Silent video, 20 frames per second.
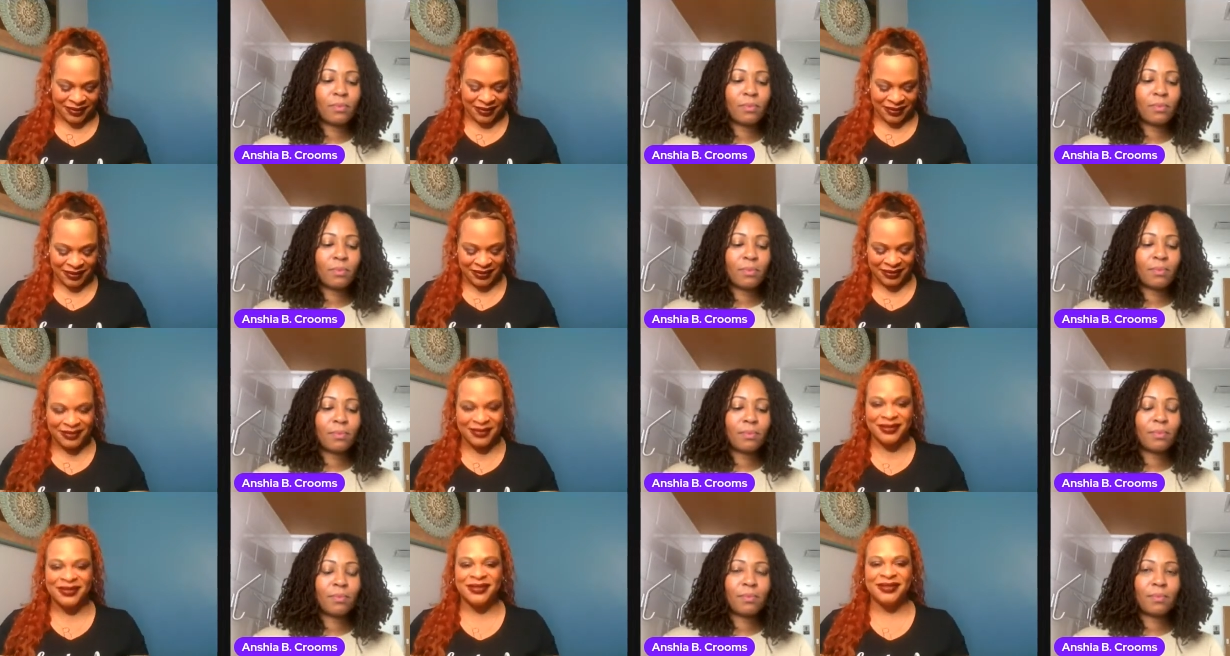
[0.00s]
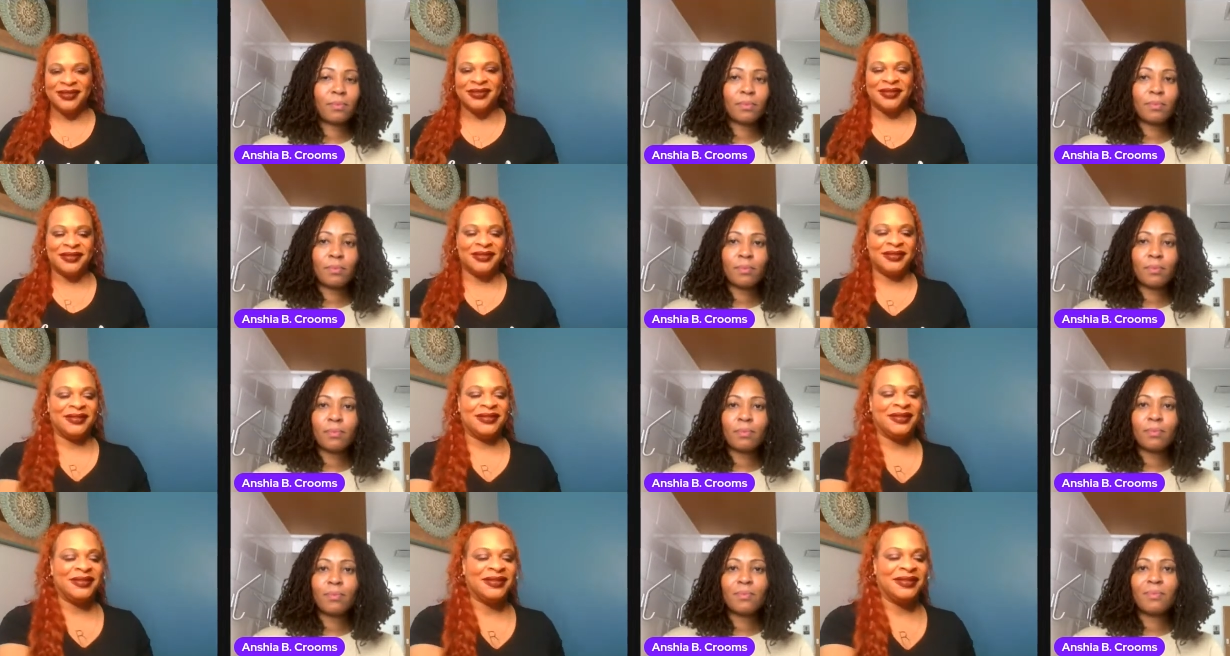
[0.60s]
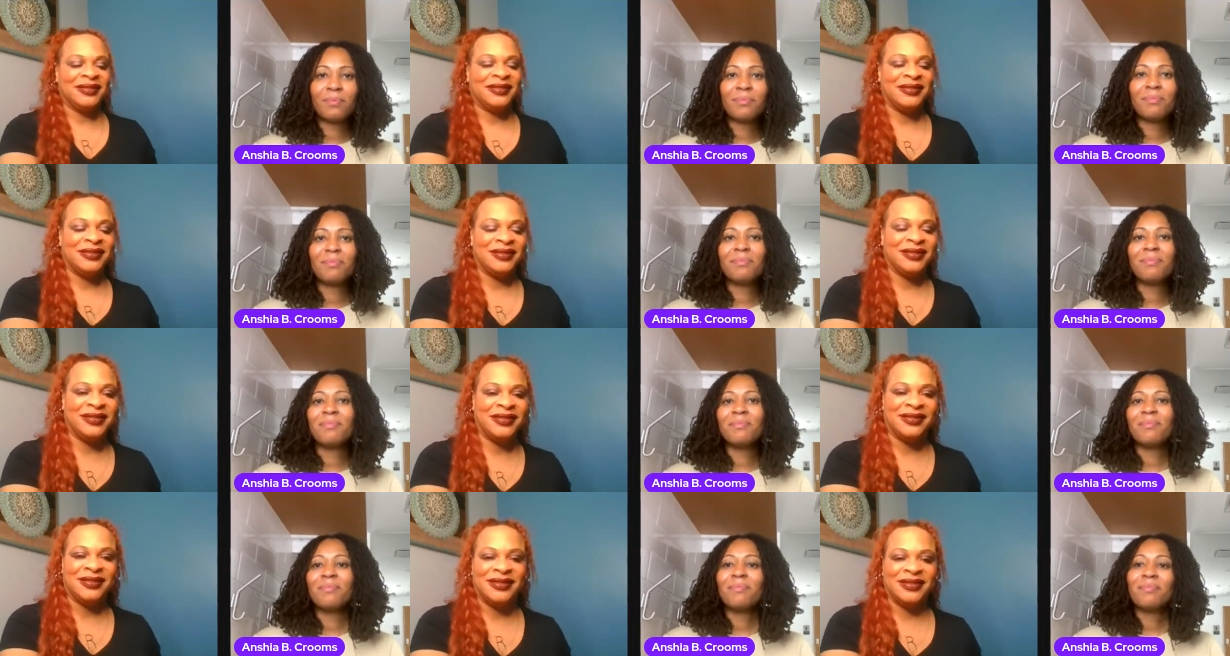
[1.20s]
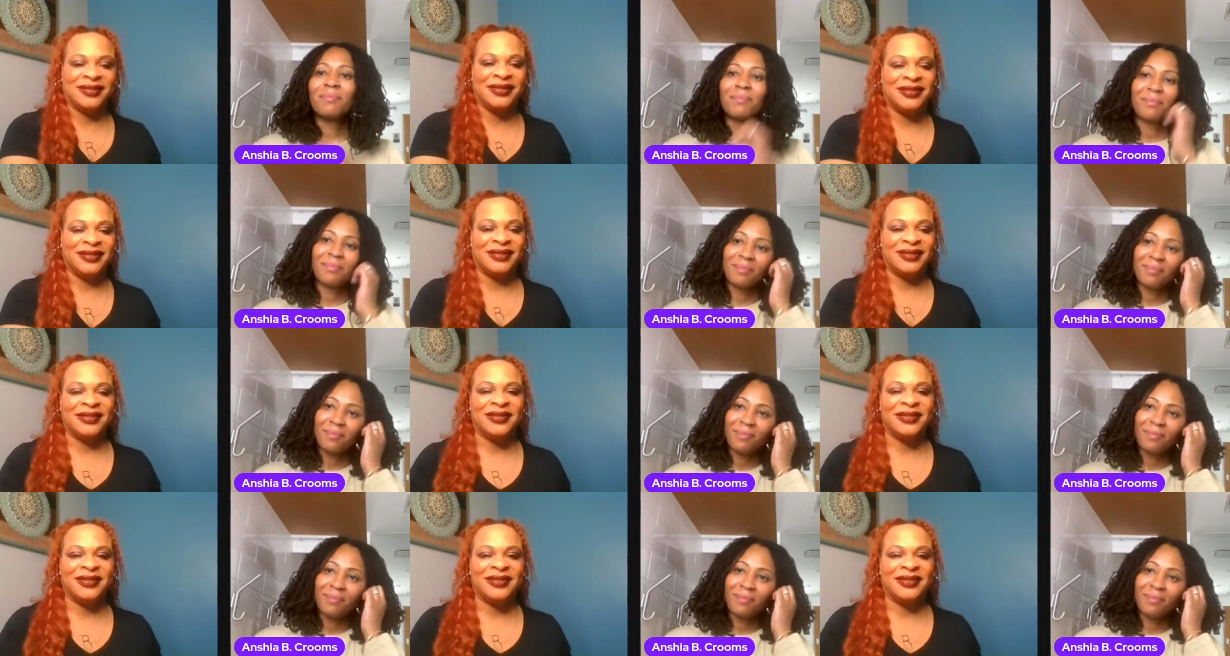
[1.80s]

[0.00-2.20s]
Nothing is said.